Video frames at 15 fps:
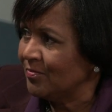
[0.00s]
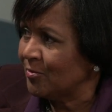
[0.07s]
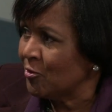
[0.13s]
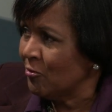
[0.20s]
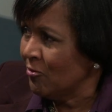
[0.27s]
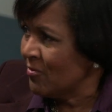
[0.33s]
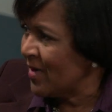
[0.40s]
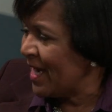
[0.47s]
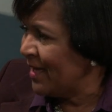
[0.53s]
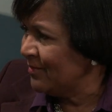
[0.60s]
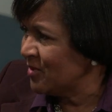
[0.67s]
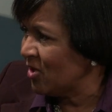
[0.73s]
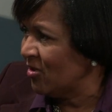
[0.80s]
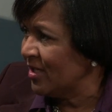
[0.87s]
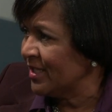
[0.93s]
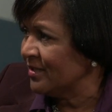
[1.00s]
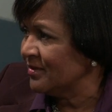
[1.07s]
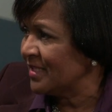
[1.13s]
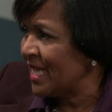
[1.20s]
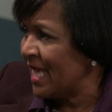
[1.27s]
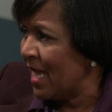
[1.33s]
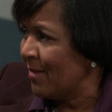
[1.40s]
programs on
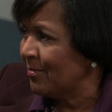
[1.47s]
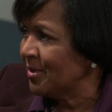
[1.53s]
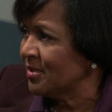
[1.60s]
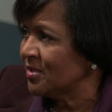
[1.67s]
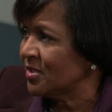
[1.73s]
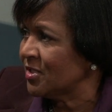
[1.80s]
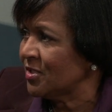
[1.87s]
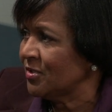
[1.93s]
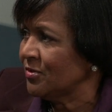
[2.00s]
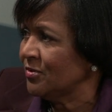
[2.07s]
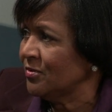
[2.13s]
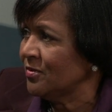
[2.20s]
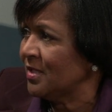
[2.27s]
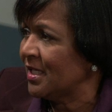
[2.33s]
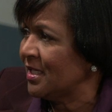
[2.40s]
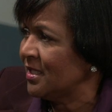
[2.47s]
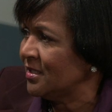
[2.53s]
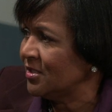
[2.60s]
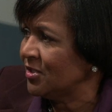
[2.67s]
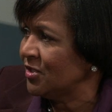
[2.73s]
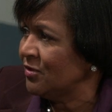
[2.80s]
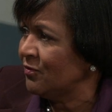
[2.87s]
campus too that
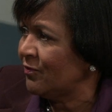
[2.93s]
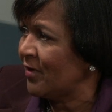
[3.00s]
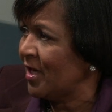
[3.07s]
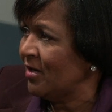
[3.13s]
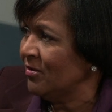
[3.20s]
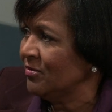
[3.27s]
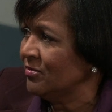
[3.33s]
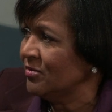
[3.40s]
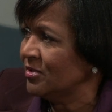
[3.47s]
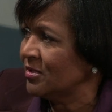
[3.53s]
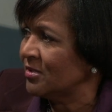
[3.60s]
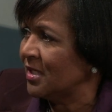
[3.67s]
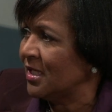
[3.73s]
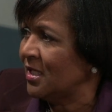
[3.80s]
you found